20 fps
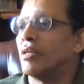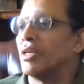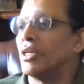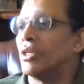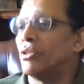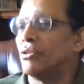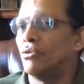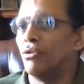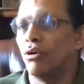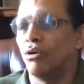
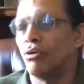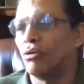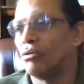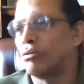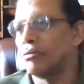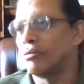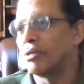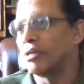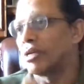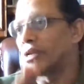Though
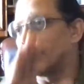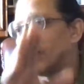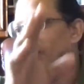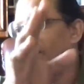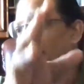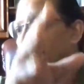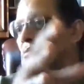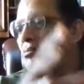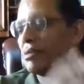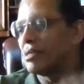
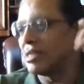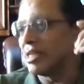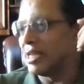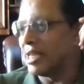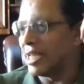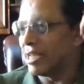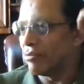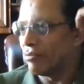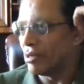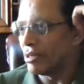Grantham is a
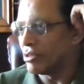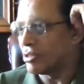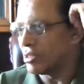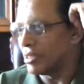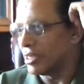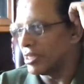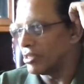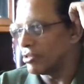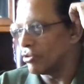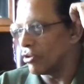language
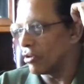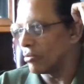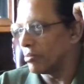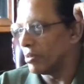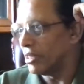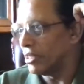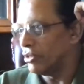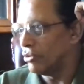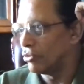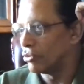that is
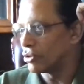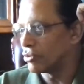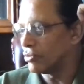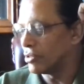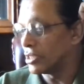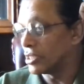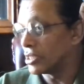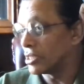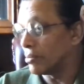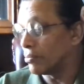normally used, which
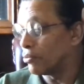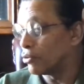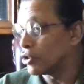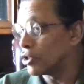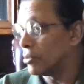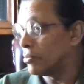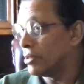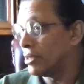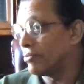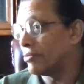is supposed to
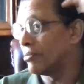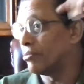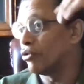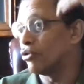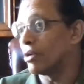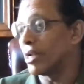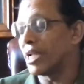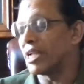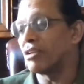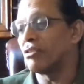be even
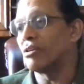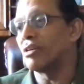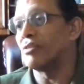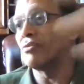more accurate